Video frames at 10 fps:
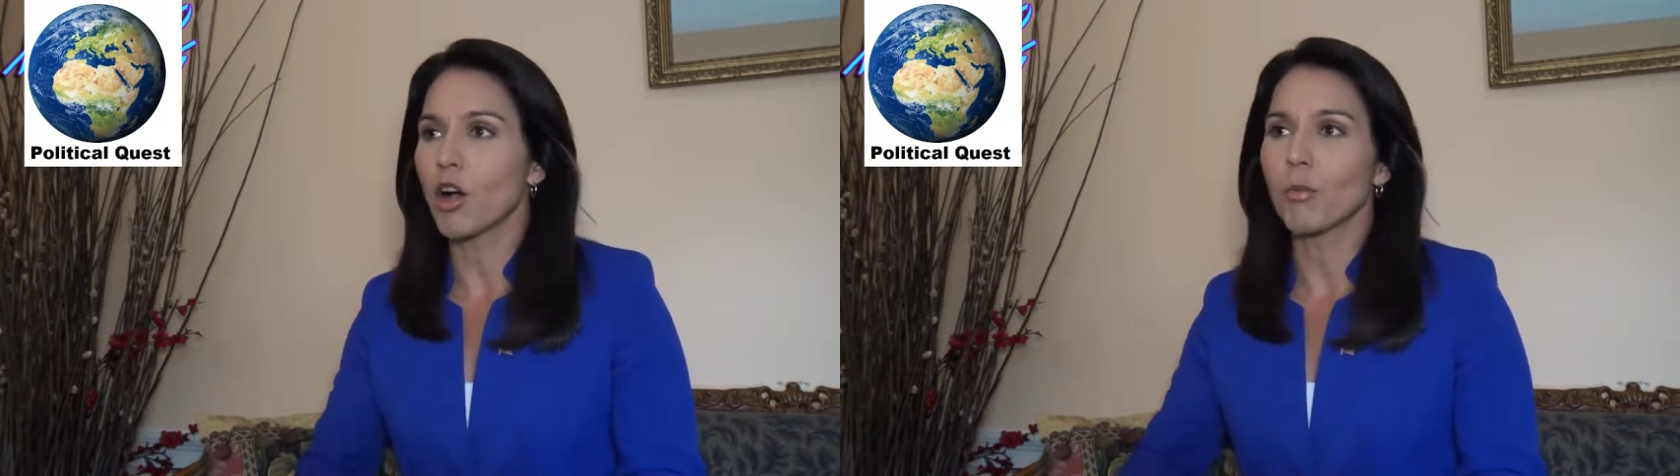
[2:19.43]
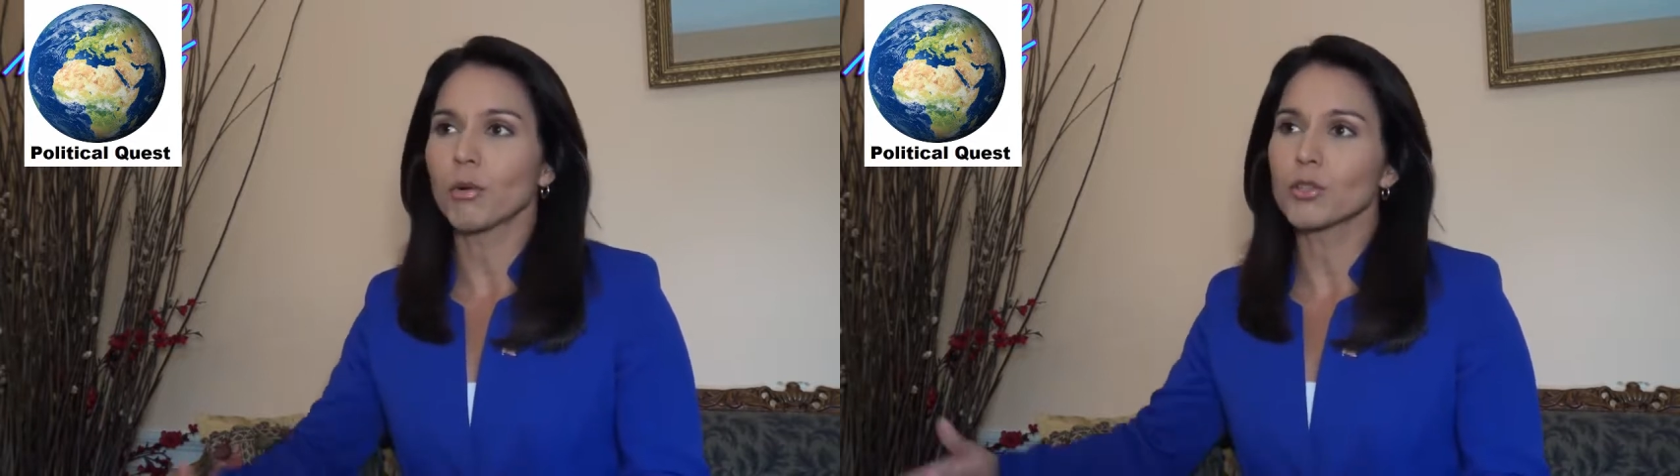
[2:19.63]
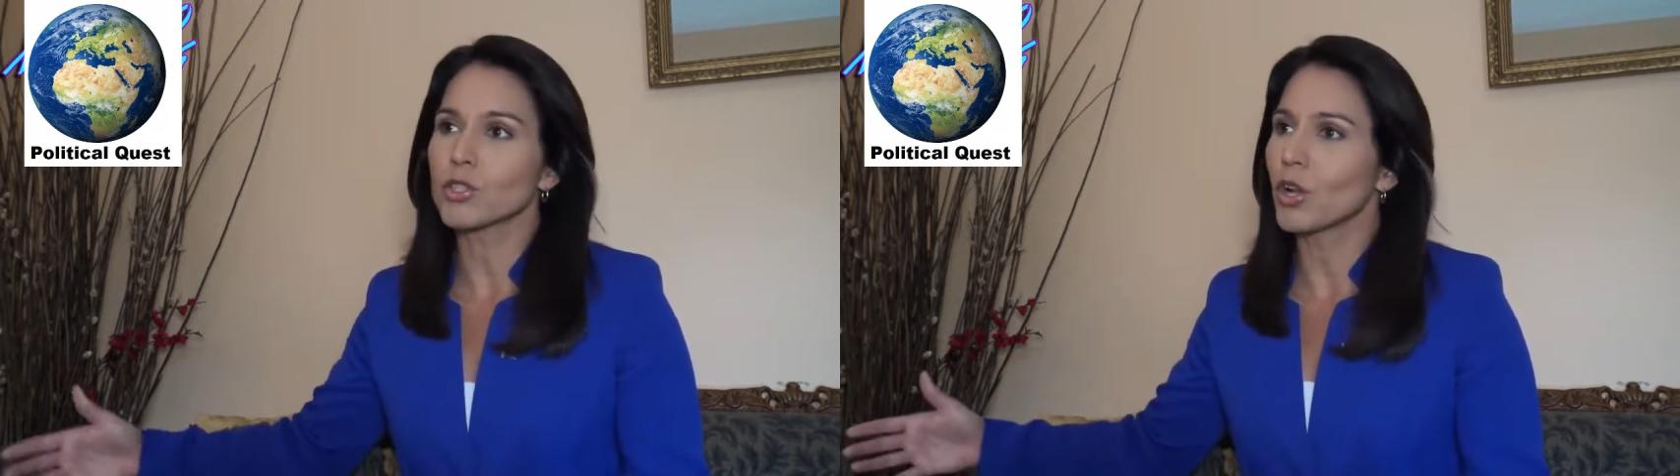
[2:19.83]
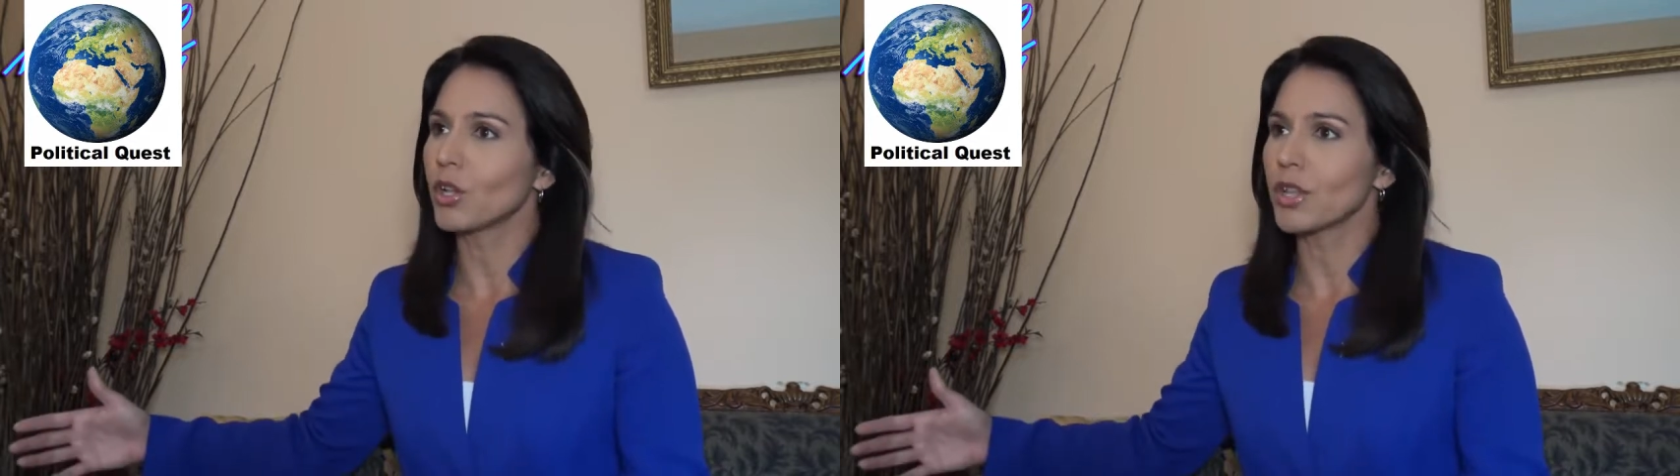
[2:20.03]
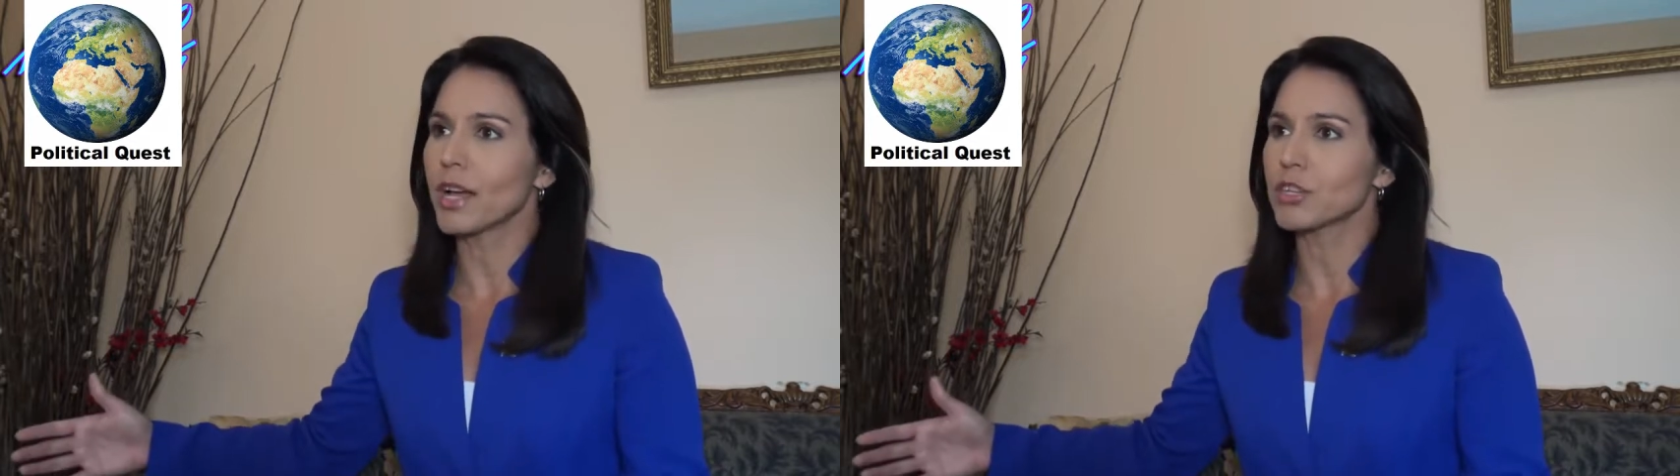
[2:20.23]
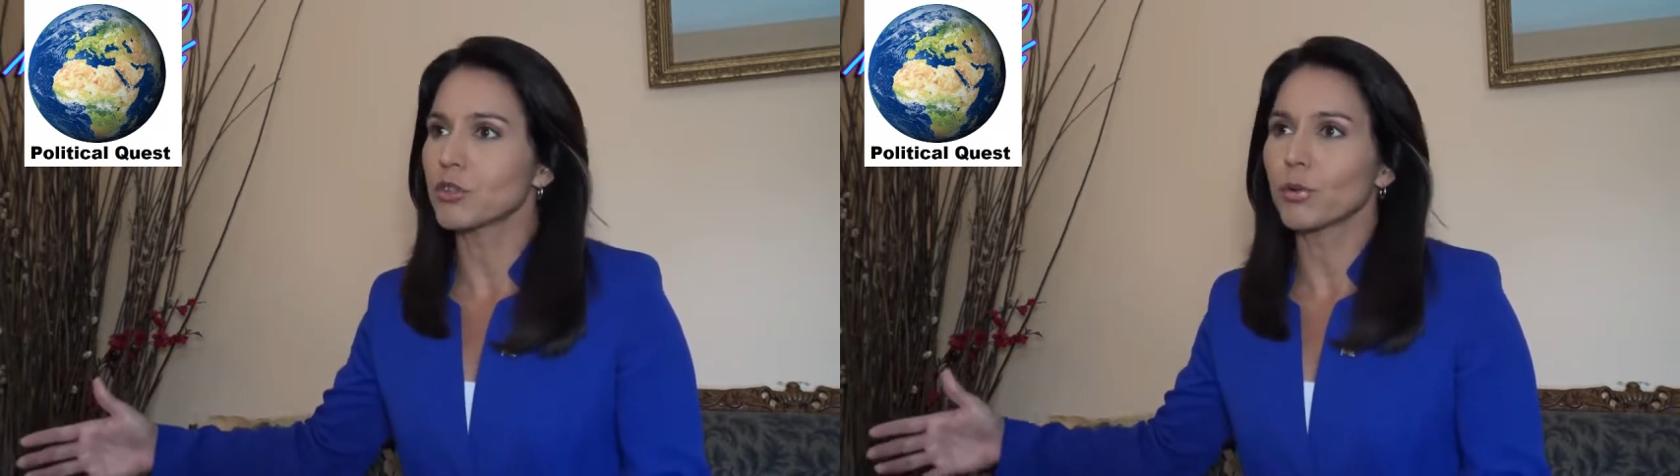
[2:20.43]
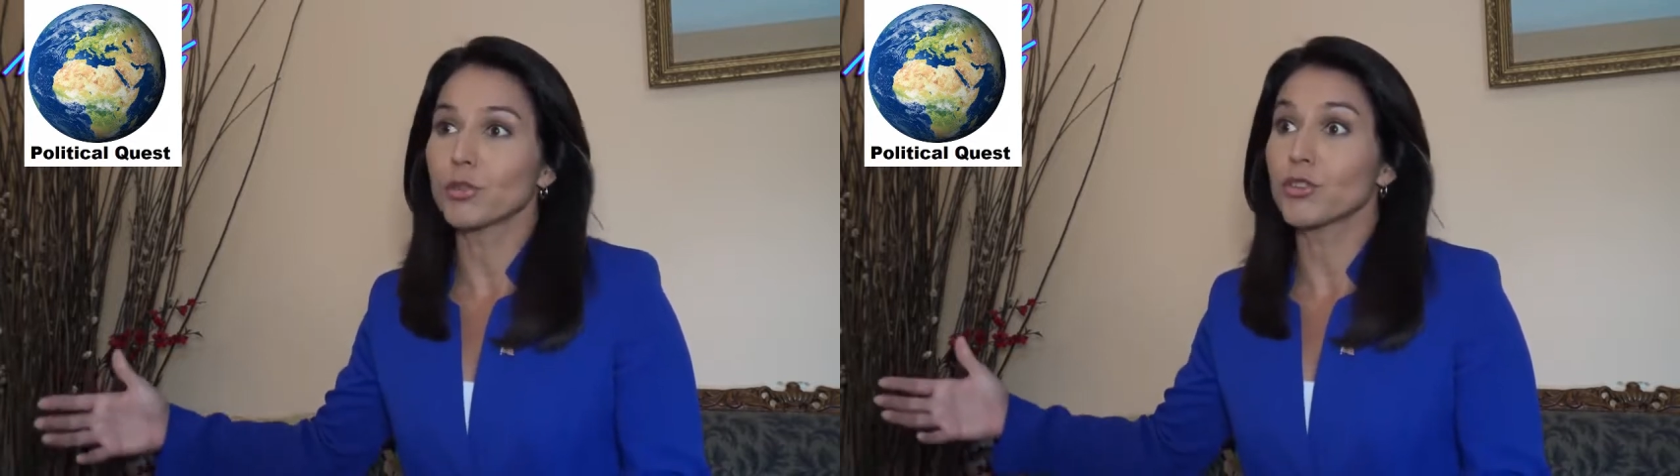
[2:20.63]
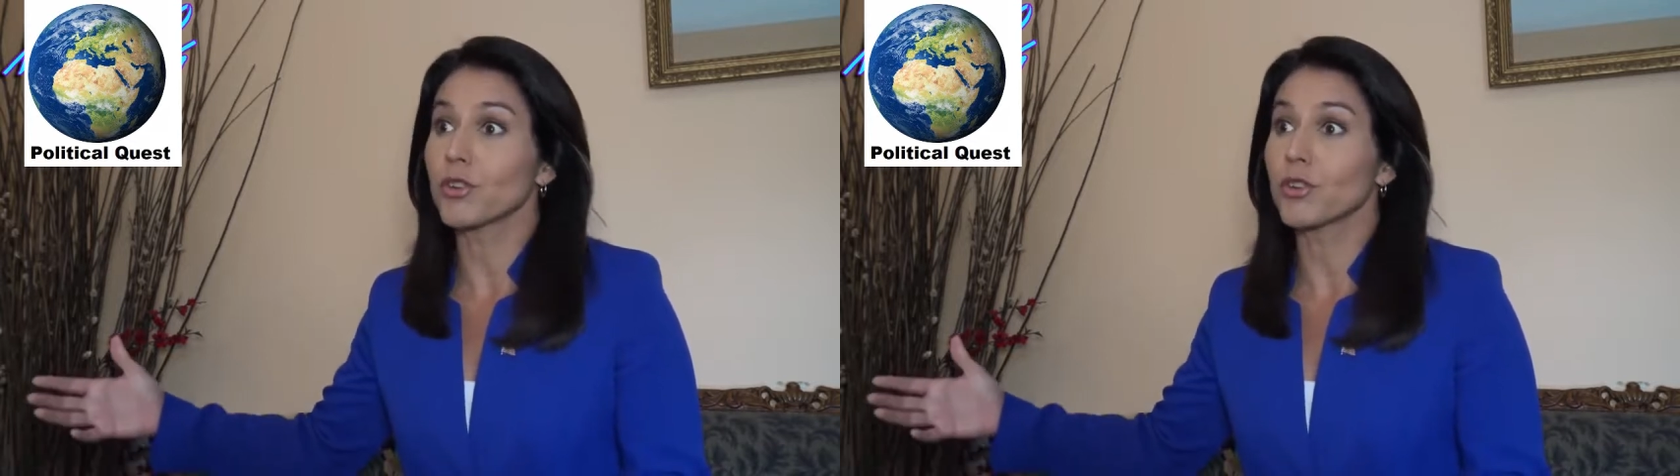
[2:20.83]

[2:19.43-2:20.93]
almost all national polls,